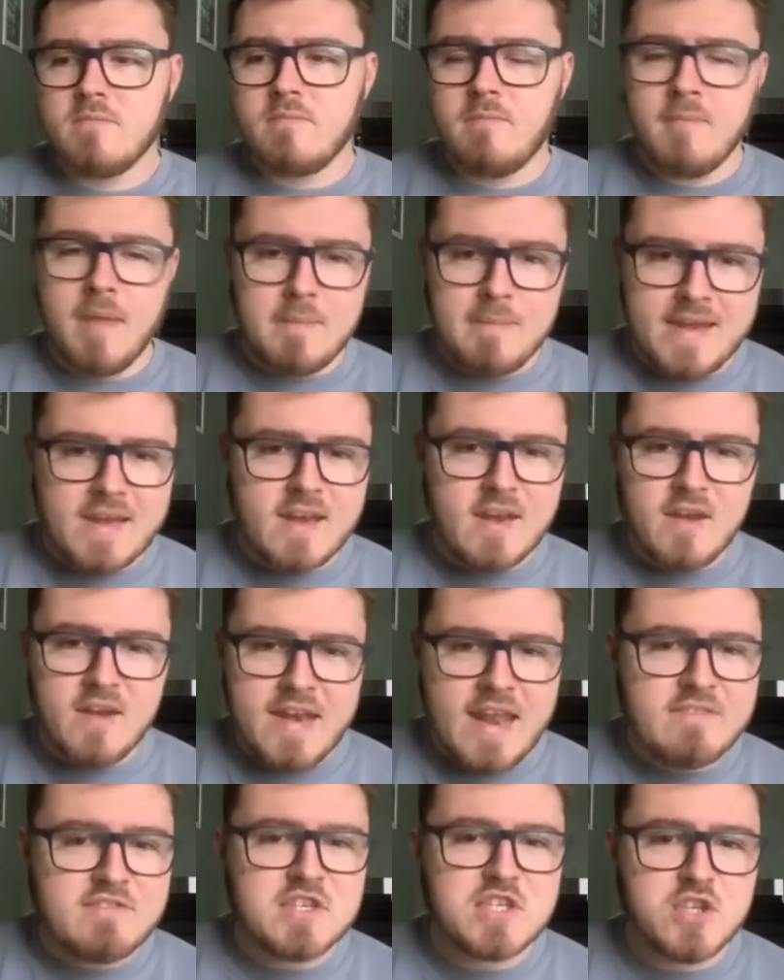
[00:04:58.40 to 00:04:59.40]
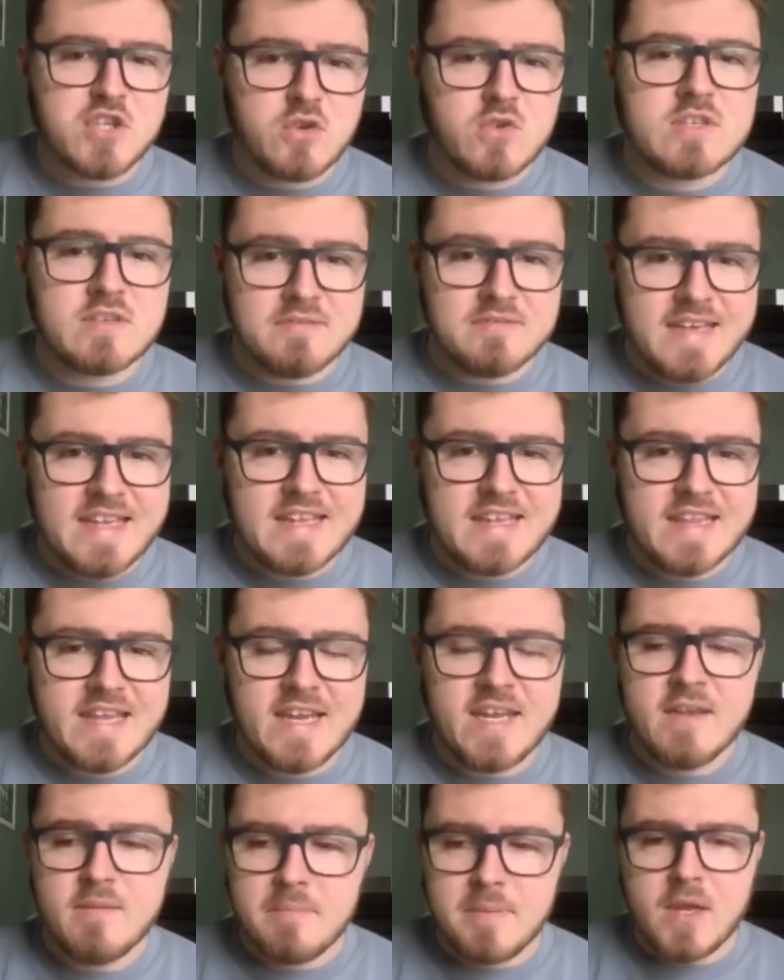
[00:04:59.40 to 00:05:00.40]
maybe never so
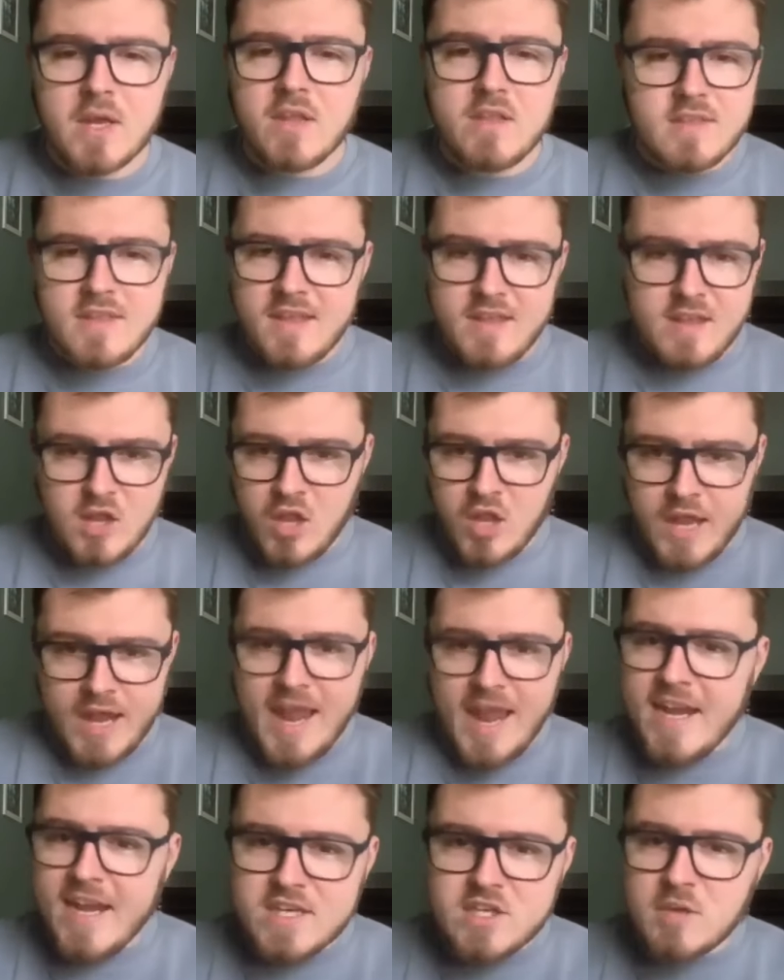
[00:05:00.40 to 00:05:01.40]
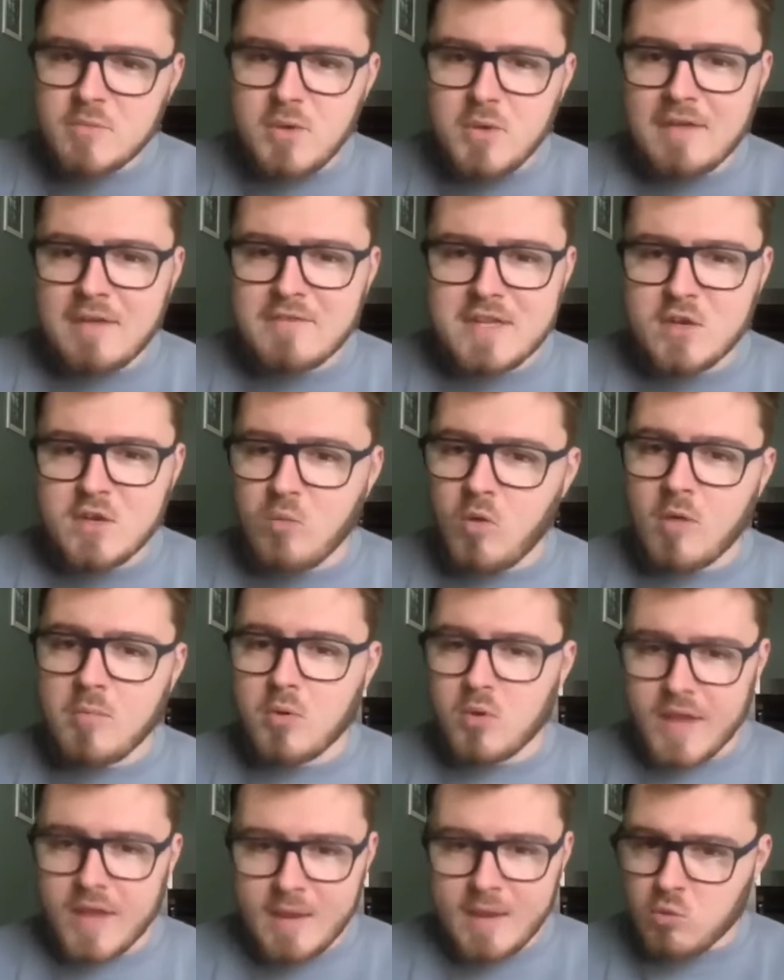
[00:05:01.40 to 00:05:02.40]
severely, but like anytime you have a little
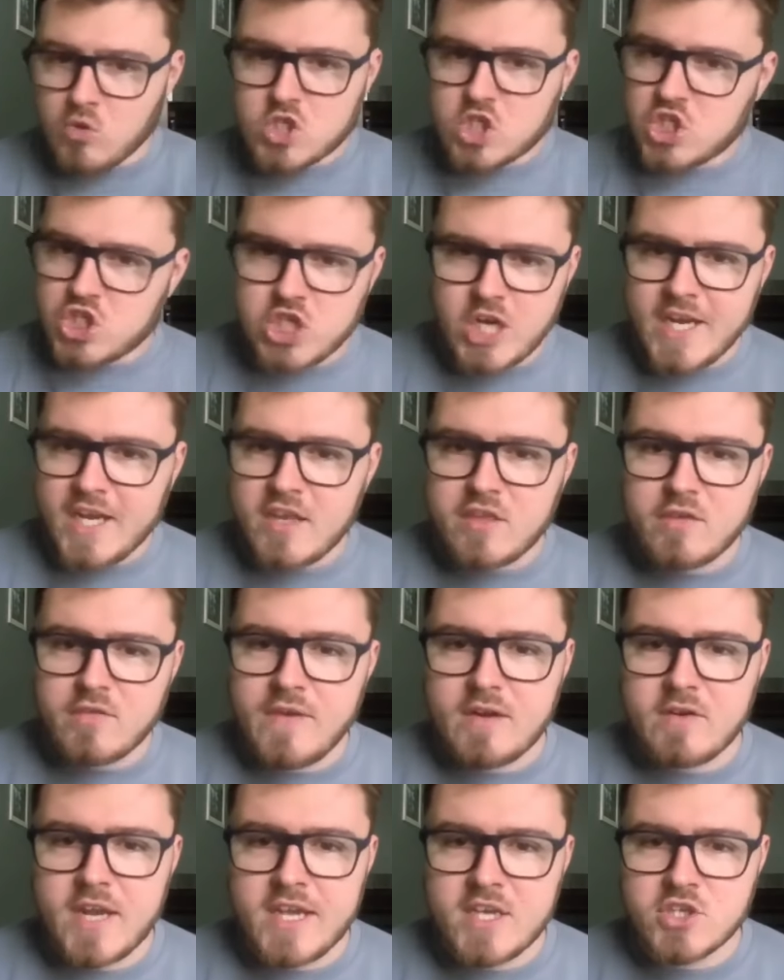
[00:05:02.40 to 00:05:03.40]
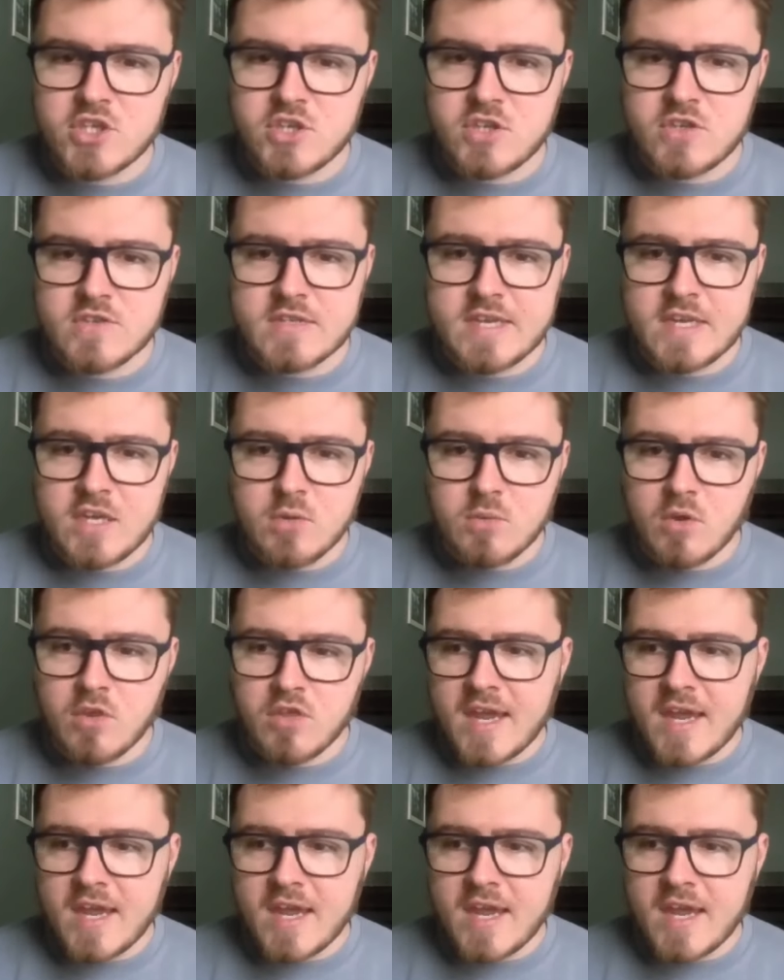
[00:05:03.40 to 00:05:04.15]
wobble, it will shake the foundations and you will